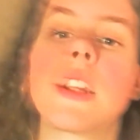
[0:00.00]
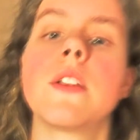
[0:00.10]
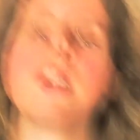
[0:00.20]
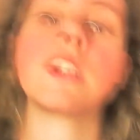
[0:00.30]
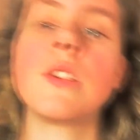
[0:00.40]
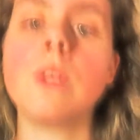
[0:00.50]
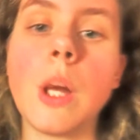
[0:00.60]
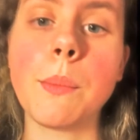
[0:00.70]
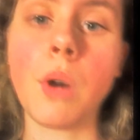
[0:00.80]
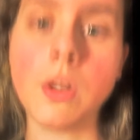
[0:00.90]
I've had to do a
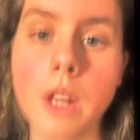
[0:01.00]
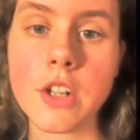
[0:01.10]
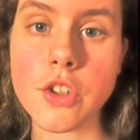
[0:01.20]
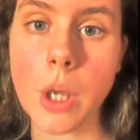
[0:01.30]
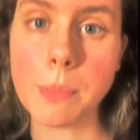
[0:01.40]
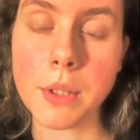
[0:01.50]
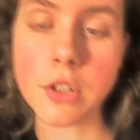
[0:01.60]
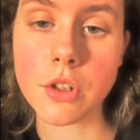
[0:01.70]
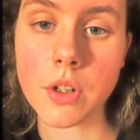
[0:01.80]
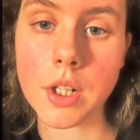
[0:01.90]
lot more online shopping
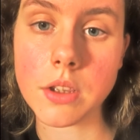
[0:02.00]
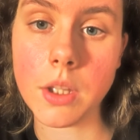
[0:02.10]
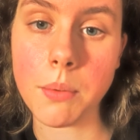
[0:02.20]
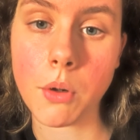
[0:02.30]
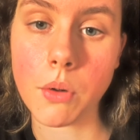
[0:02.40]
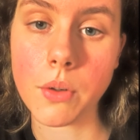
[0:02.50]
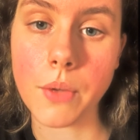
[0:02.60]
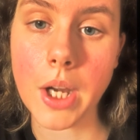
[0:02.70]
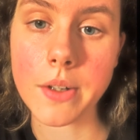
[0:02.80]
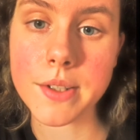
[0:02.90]
during the
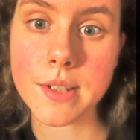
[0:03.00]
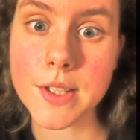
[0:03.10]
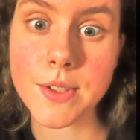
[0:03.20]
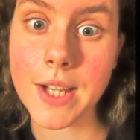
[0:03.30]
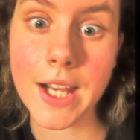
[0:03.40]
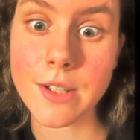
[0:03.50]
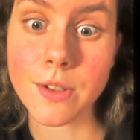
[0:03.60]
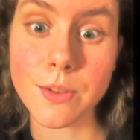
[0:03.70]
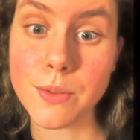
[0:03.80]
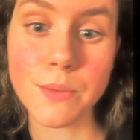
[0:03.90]
coronavirus because you can't
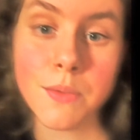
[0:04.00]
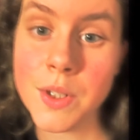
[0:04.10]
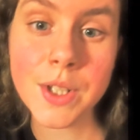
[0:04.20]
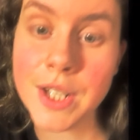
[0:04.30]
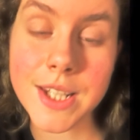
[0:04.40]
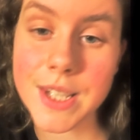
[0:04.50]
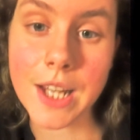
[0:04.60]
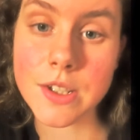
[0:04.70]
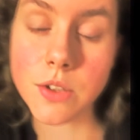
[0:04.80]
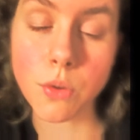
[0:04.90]
go
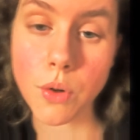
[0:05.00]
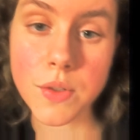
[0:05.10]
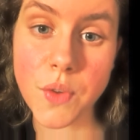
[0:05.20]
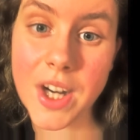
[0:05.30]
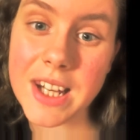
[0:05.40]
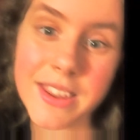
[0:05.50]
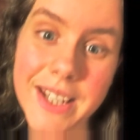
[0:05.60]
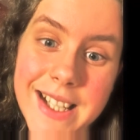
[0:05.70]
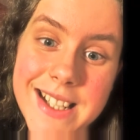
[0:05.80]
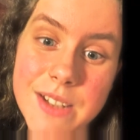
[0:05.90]
inside stores for
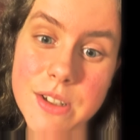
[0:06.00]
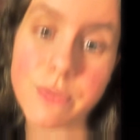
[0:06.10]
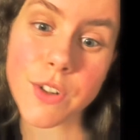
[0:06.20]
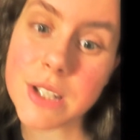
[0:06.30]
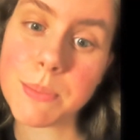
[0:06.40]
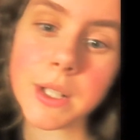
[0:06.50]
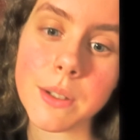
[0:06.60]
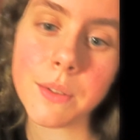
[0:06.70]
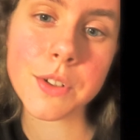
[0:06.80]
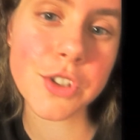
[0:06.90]
anything, so it's forced me
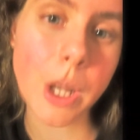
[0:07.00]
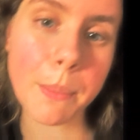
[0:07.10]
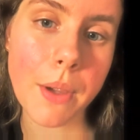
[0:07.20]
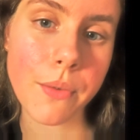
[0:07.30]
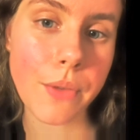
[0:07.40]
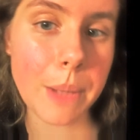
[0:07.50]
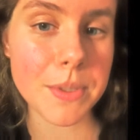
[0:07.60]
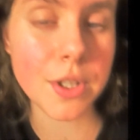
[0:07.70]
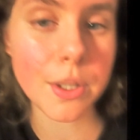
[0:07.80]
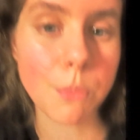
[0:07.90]
to shop off of
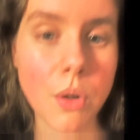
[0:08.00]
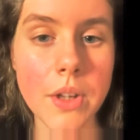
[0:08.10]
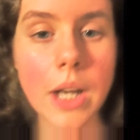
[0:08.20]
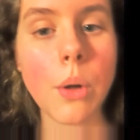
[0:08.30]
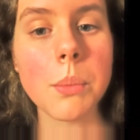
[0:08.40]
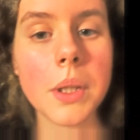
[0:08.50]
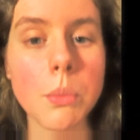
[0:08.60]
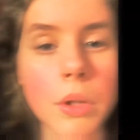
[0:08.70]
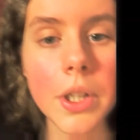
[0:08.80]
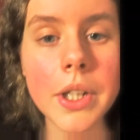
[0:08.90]
Amazon more than I normally
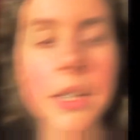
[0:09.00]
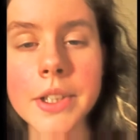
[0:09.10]
would.